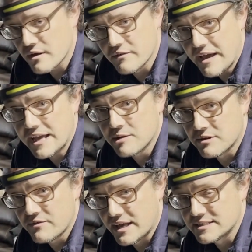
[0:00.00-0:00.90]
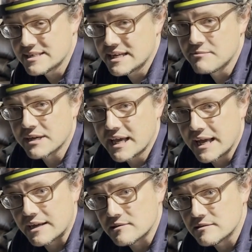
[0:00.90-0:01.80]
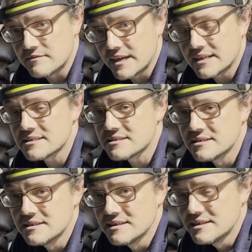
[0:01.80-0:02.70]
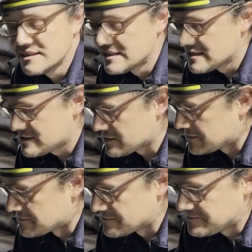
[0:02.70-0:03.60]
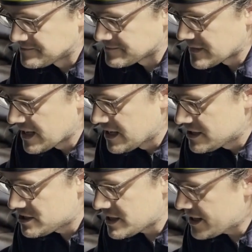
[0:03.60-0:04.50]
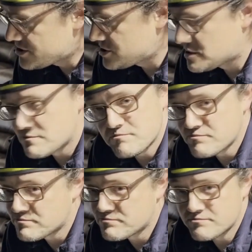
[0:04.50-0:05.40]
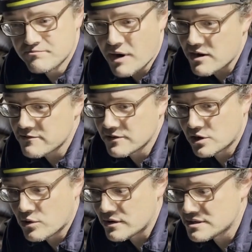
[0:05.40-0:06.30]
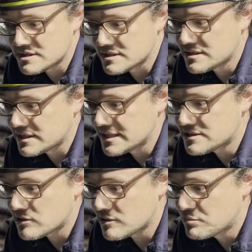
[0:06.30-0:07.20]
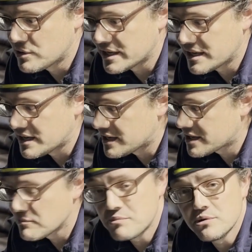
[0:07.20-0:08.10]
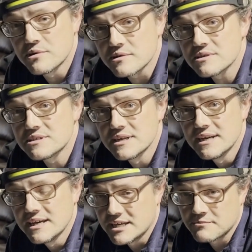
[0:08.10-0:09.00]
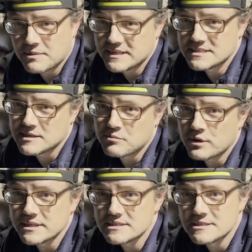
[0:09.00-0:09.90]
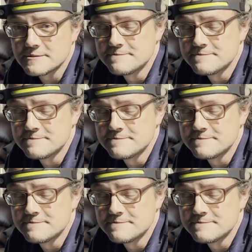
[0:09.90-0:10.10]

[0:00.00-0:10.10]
a vacuum advance and a mechanical advance. So, it's just par for the course until they started putting computers in place of the points.